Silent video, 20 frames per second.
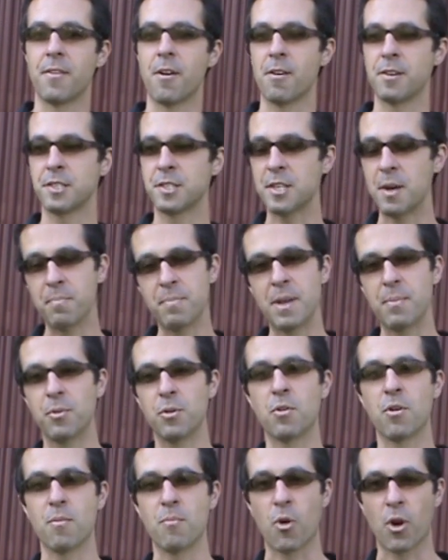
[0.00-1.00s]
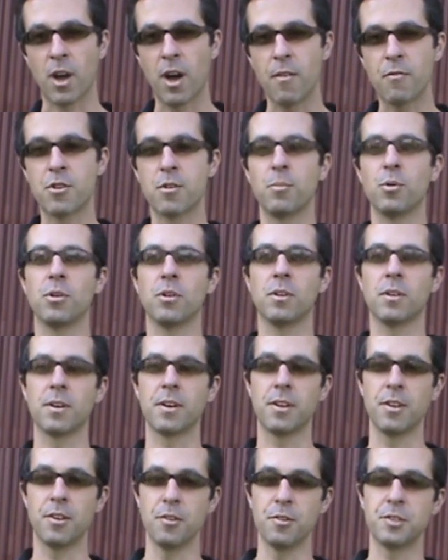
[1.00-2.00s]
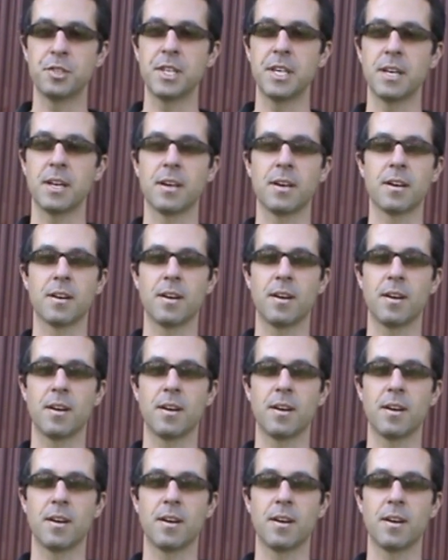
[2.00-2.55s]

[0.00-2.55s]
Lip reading: There are some people who are more comfortable using